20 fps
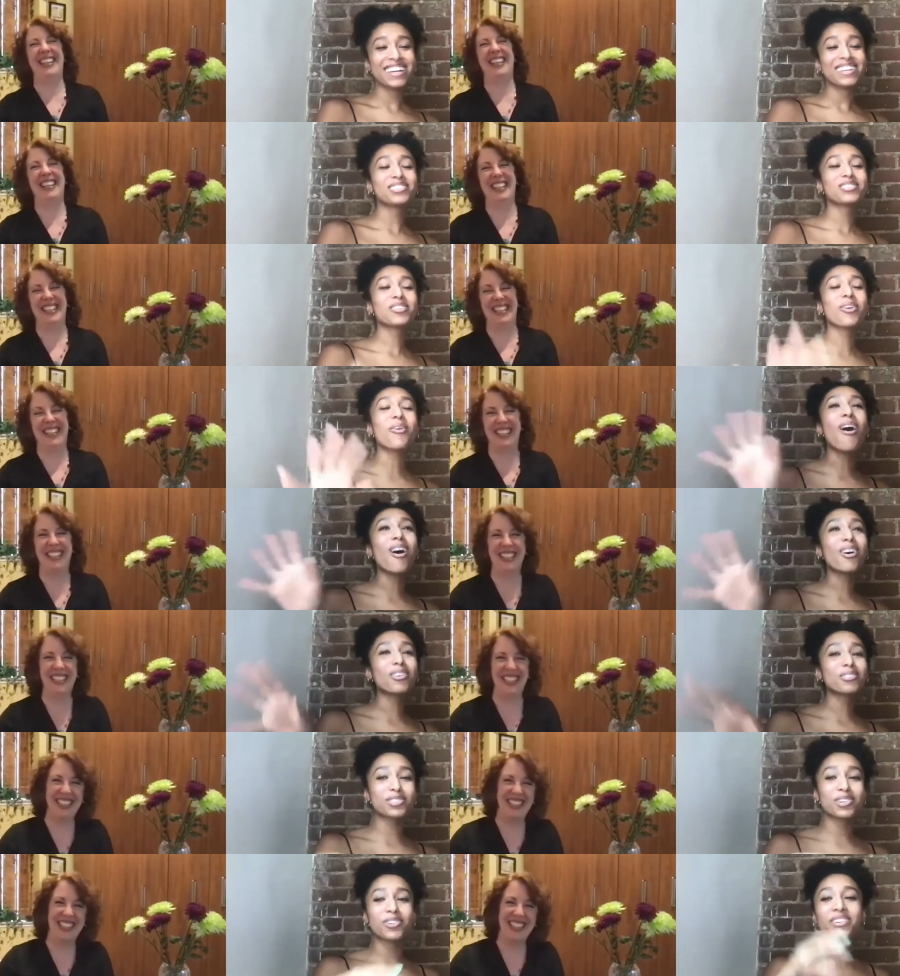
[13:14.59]
Speaker 1: so
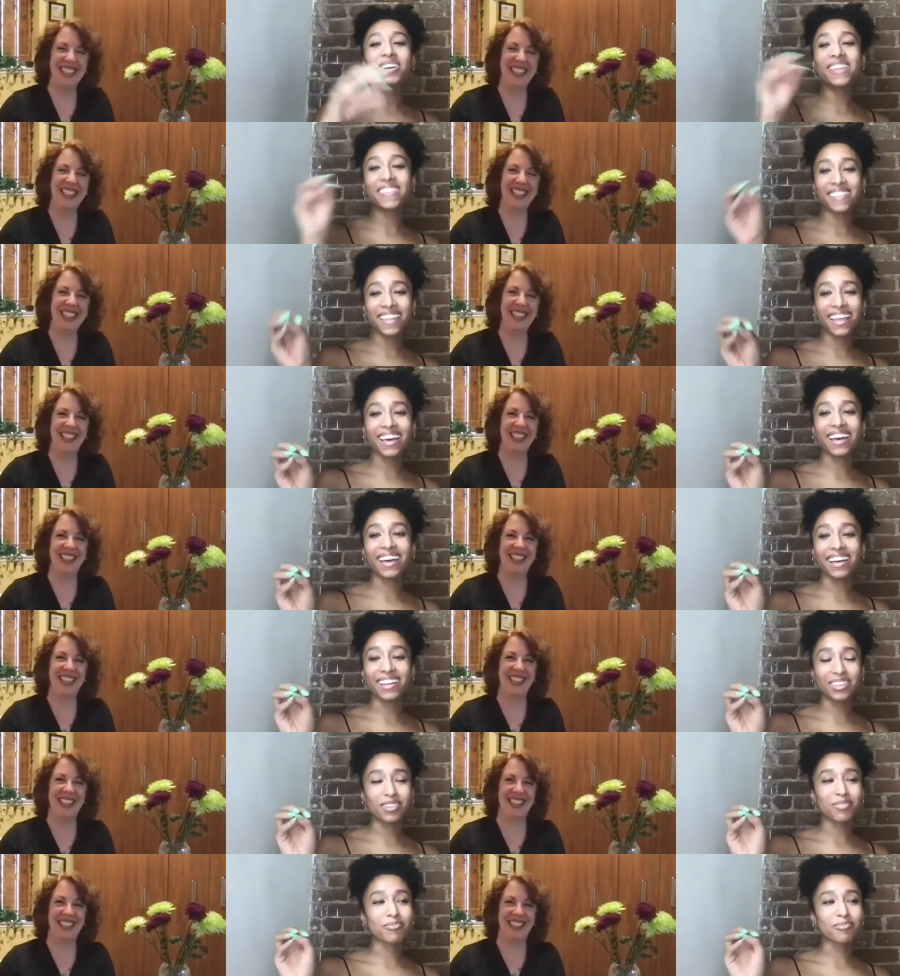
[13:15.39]
also in the
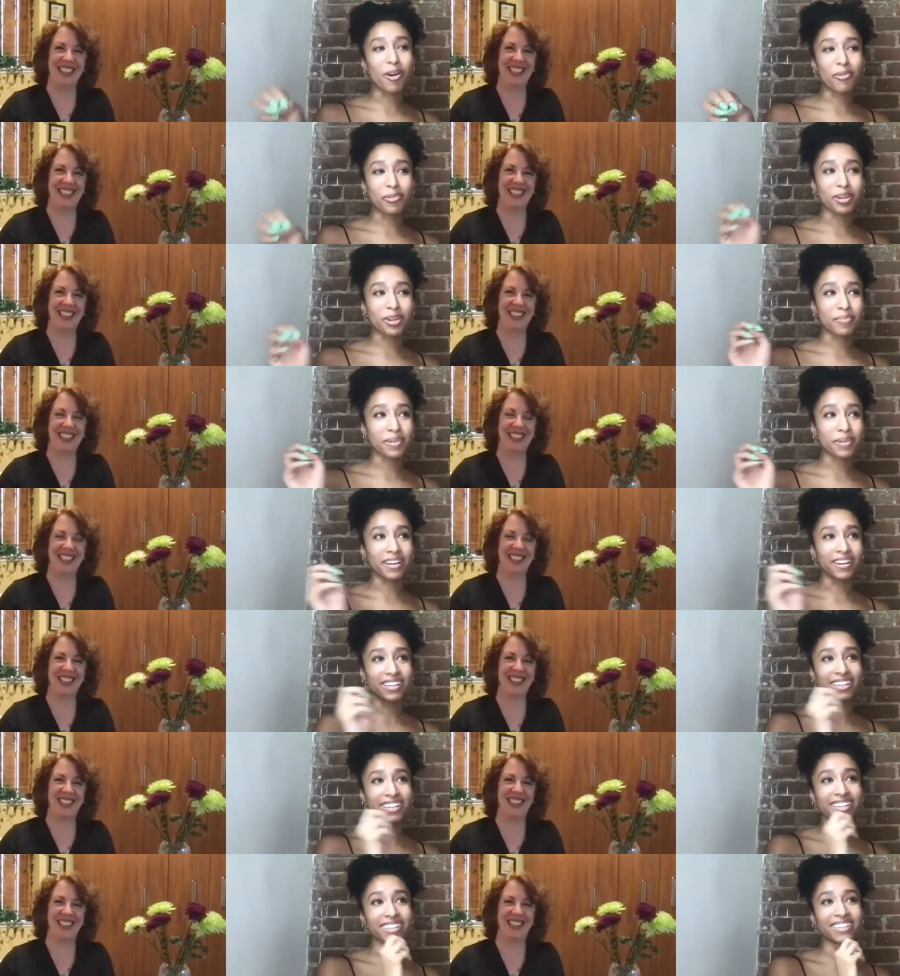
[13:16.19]
the Rona
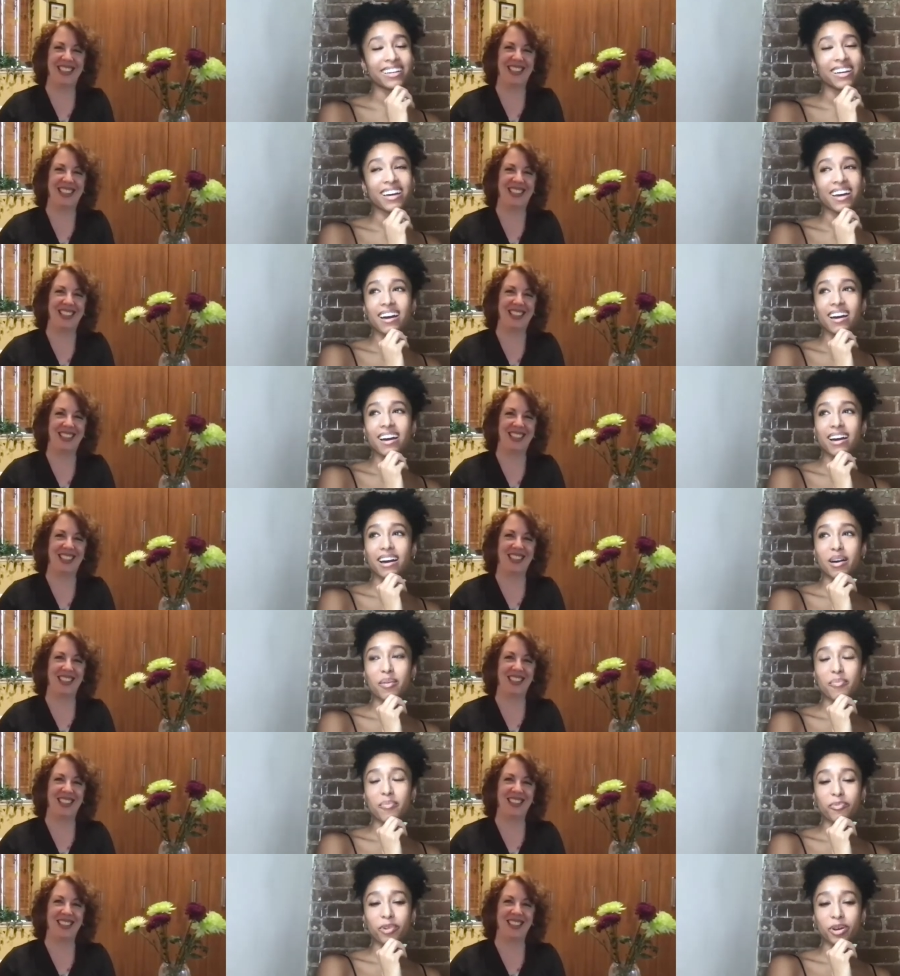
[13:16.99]
period,
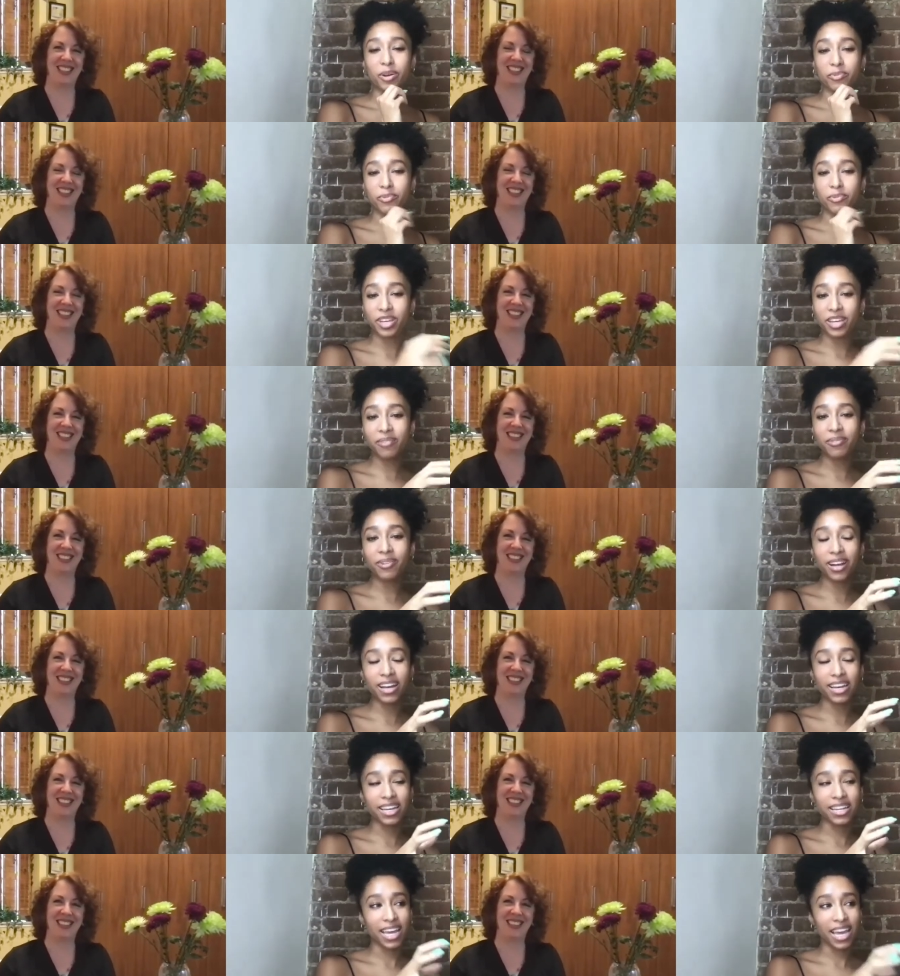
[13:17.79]
um, when we were
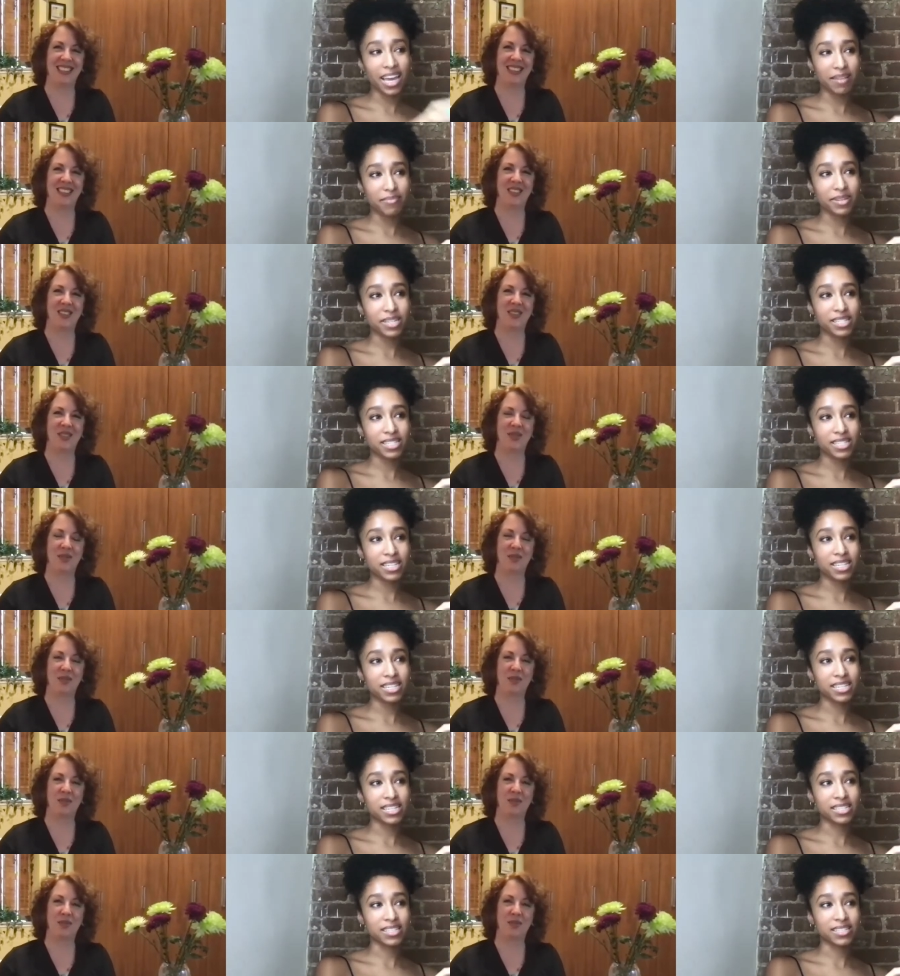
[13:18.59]
in
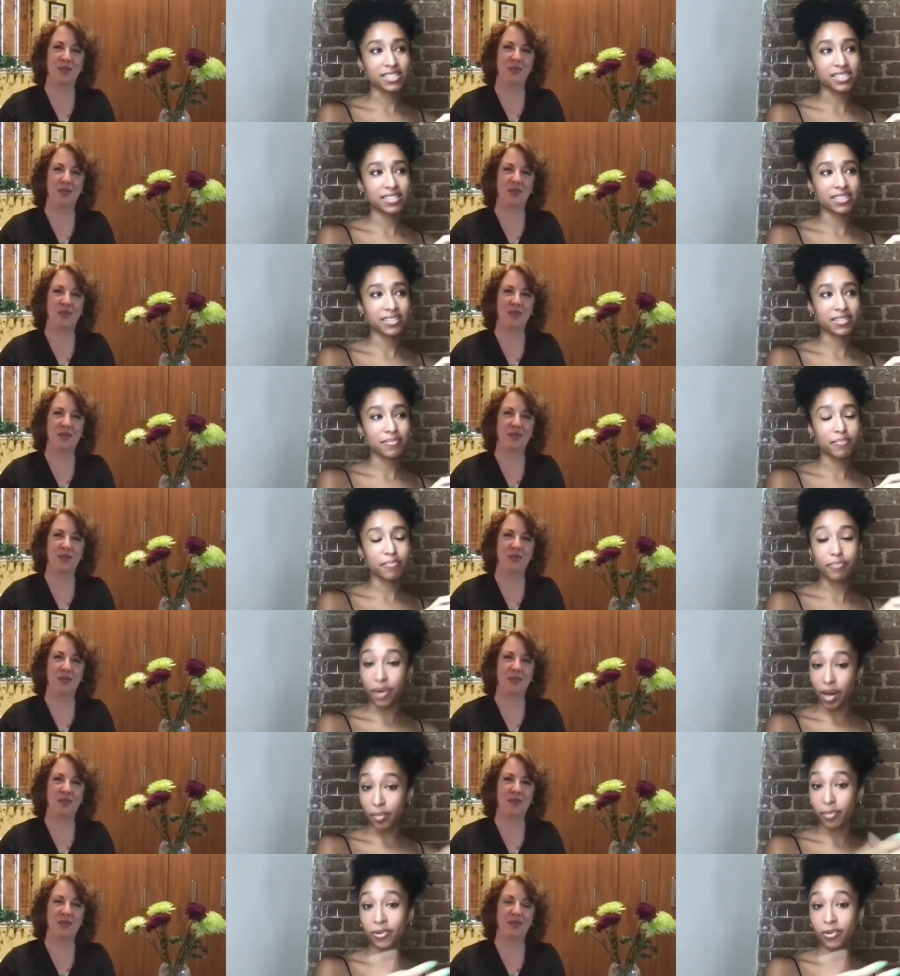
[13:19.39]
ABT's
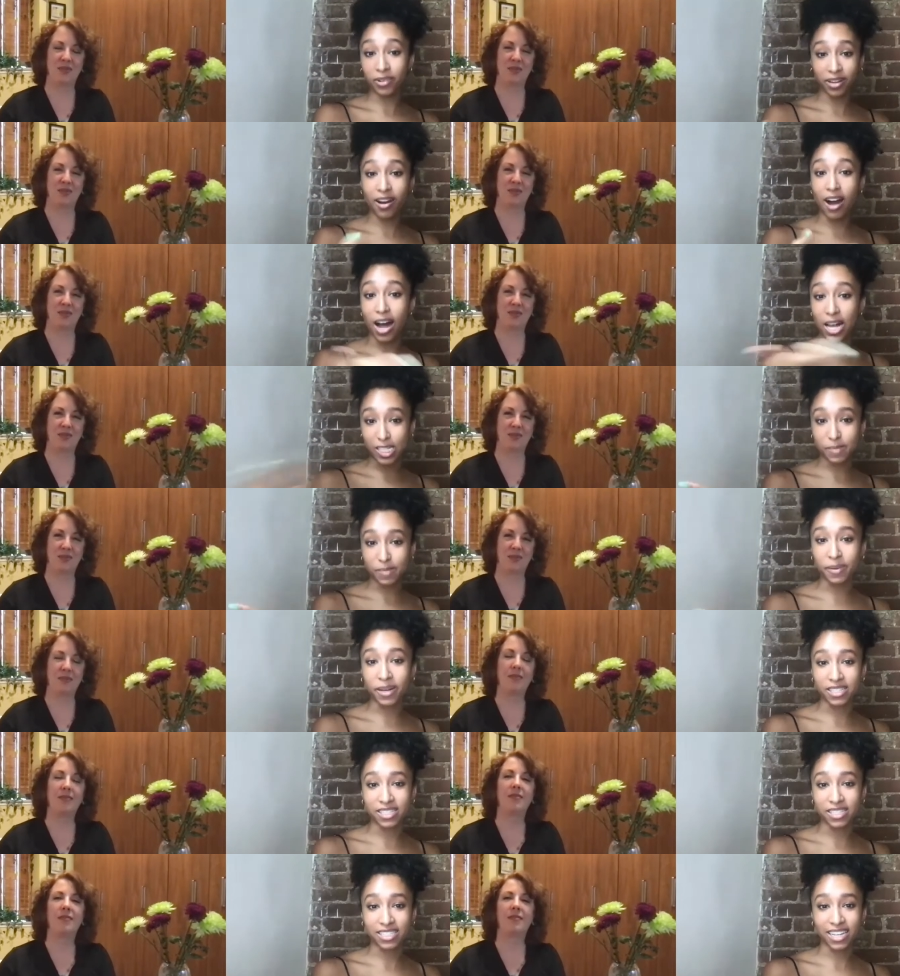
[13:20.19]
bubble and
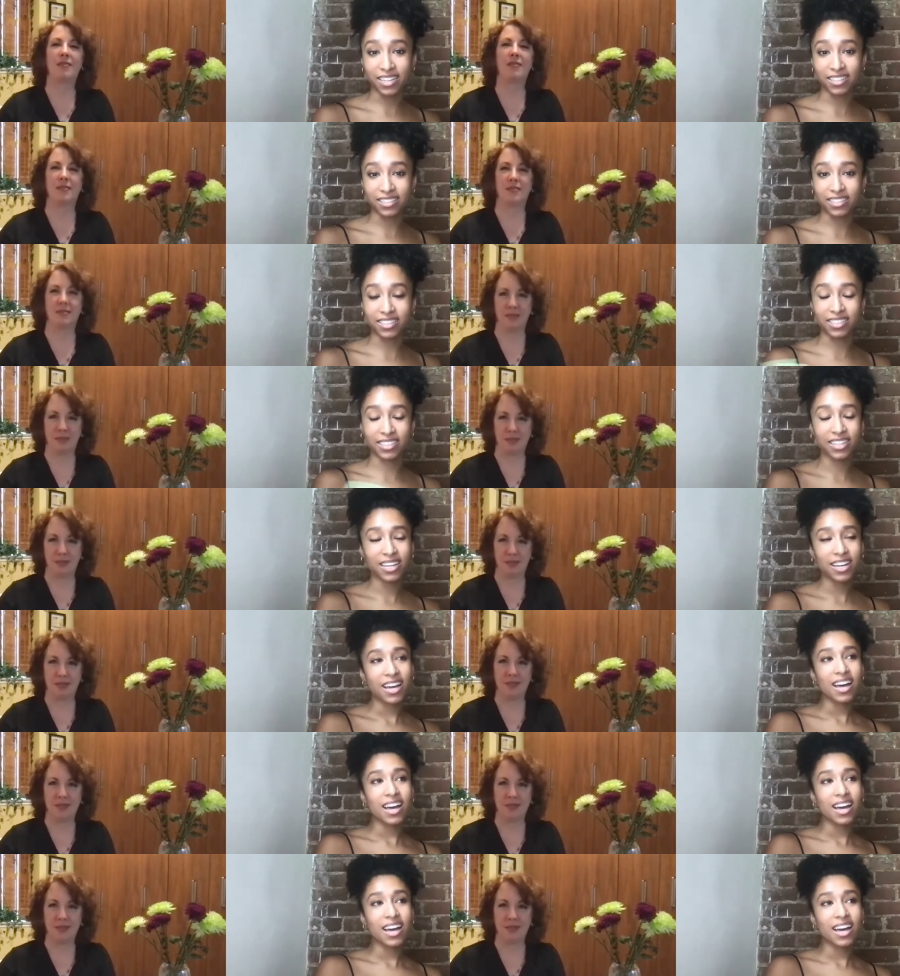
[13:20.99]
Kaatsbaan together.